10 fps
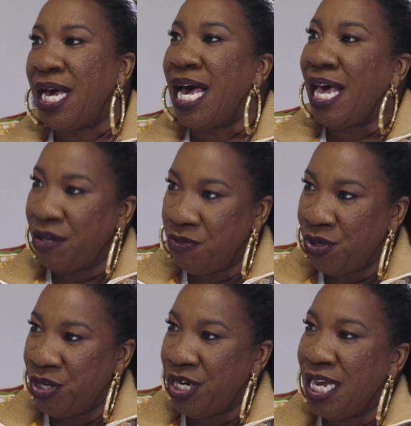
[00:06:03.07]

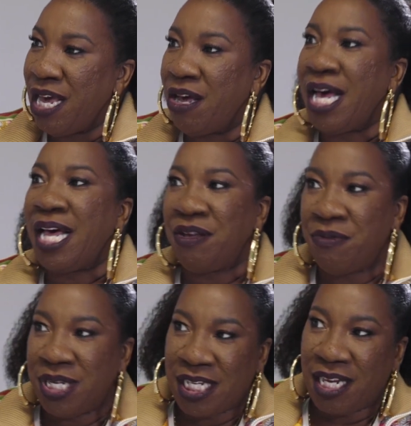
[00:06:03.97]
Hollywood and how
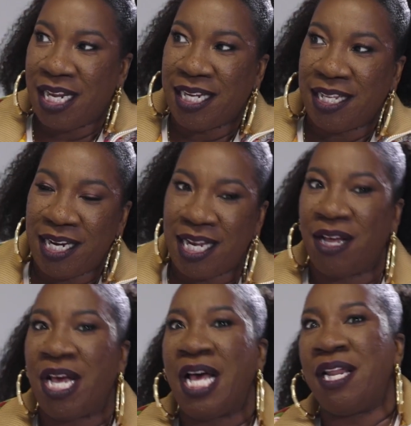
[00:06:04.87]
Hollywood is connected and
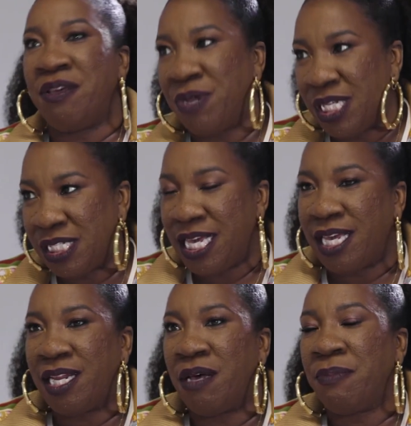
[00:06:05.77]
how Hollywood is
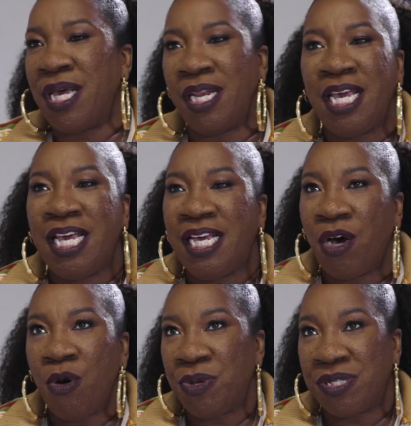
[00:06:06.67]
taken up, and
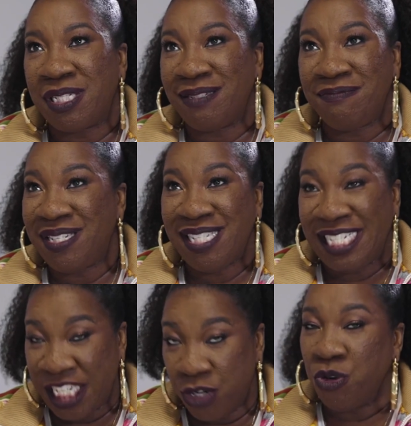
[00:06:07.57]
almost
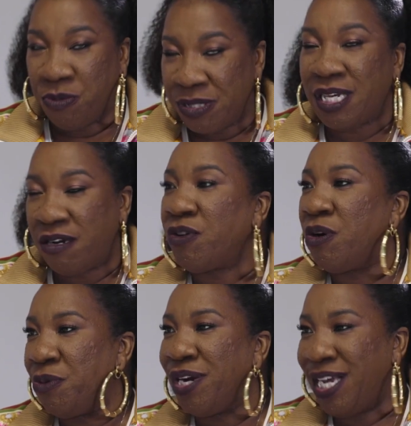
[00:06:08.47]
0% of
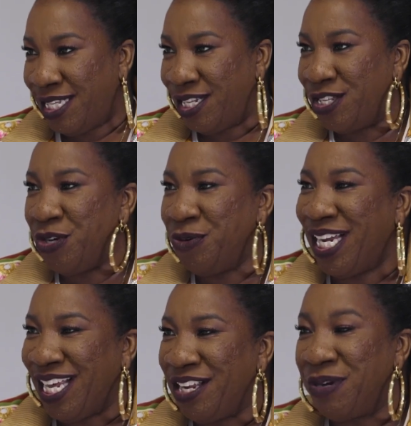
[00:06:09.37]
our work has to do with
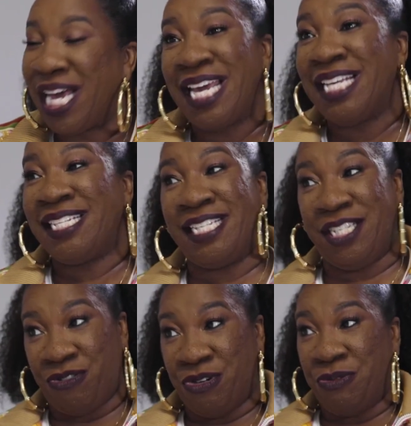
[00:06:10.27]
Hollywood. I can't say
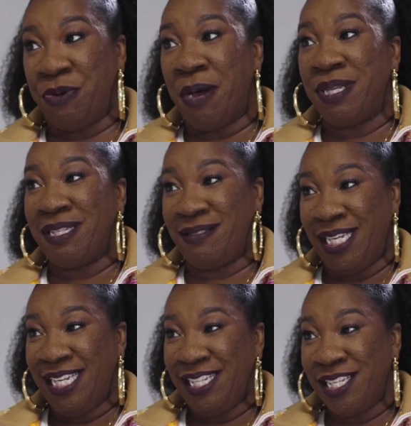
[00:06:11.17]
zero, probably
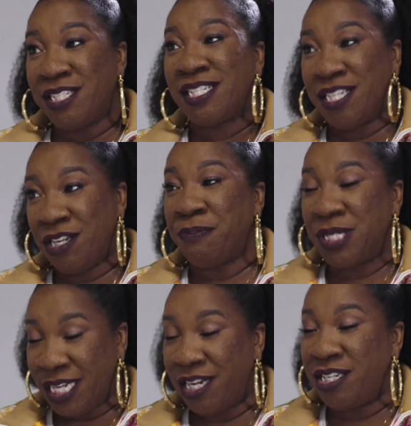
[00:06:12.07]
there's still a
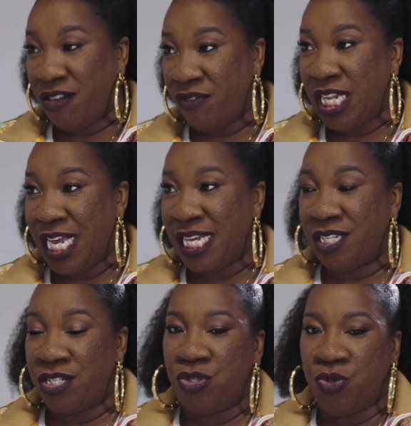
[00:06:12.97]
percentage of it that has
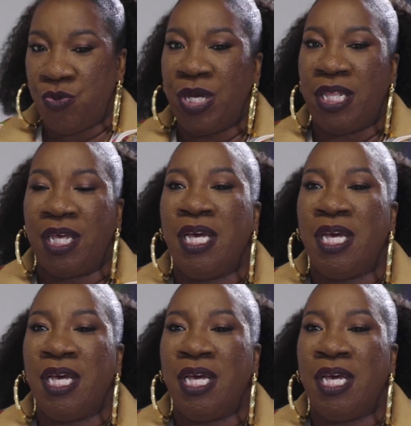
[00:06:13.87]
to do with